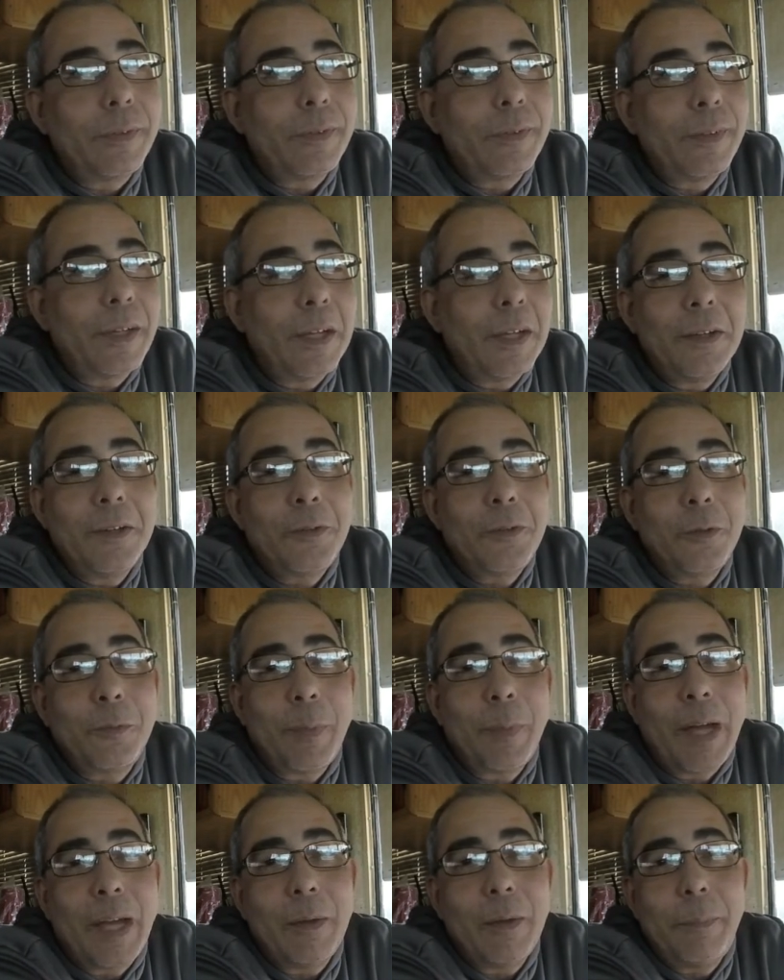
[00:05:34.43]
Now, this is
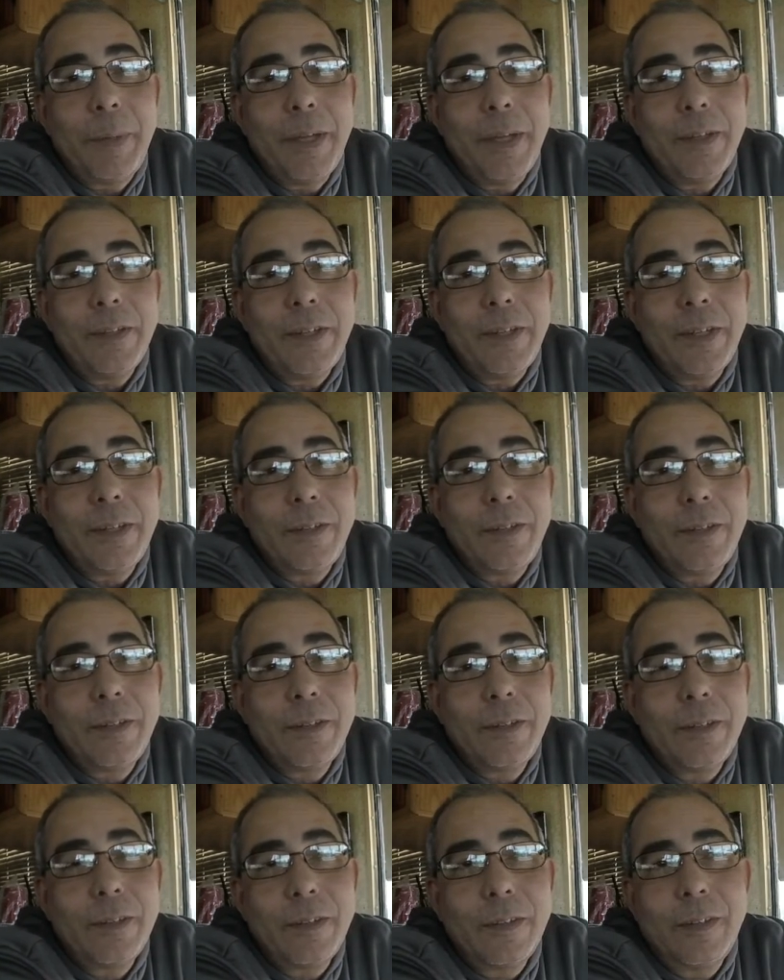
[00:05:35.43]
my opinion,
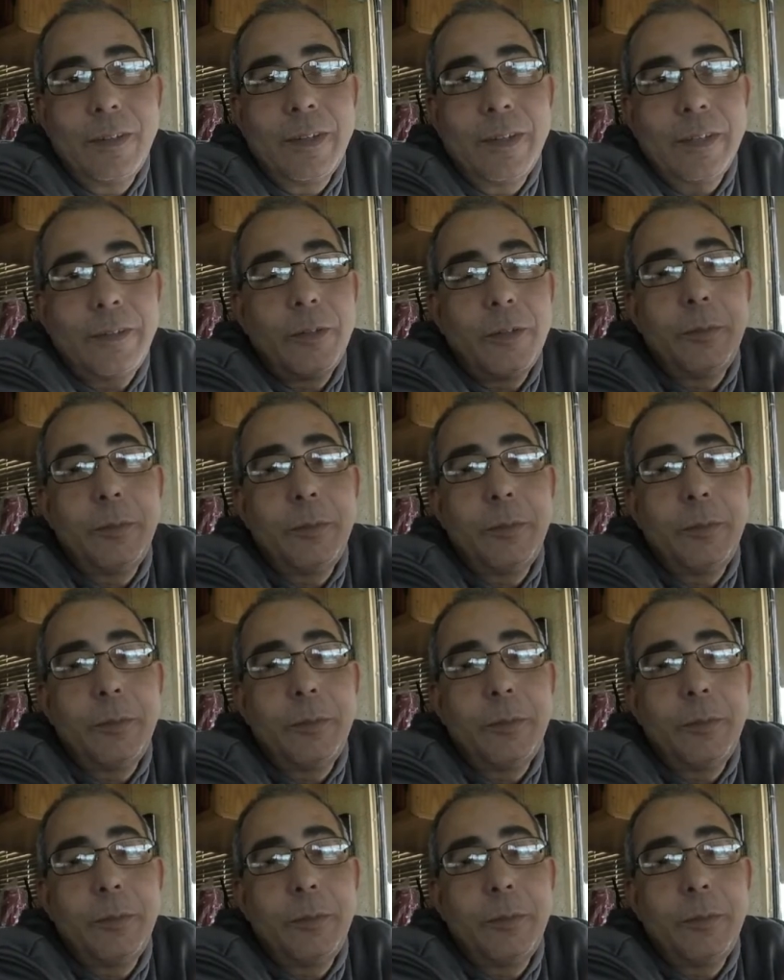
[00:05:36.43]
not